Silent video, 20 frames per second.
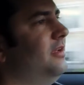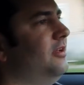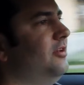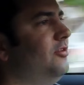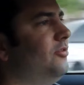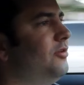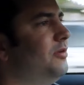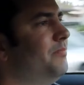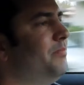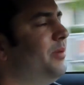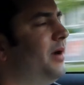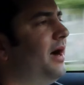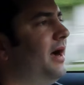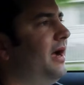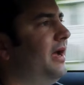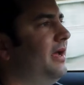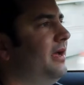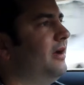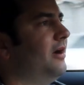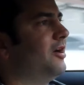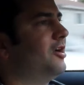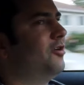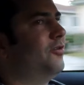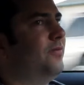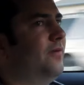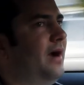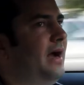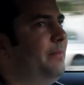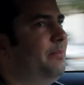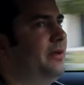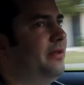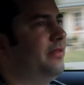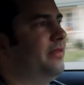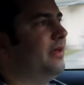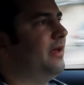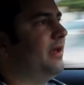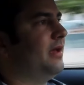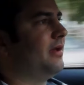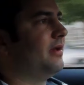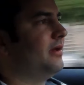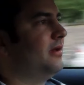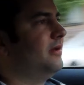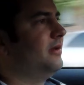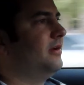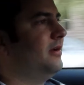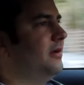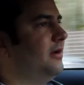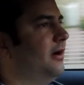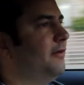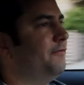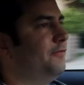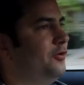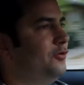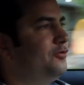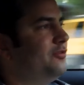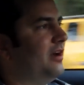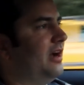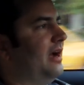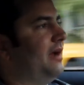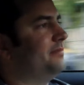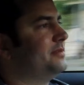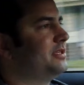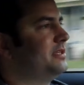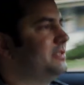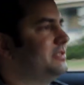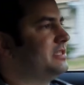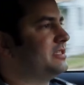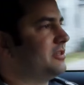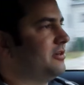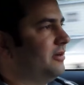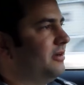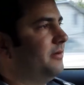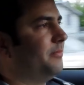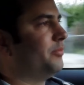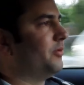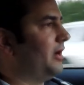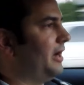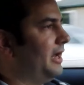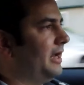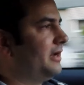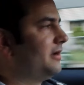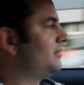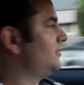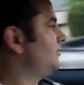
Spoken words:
you could buy a crappy thing a few times because it's going to break,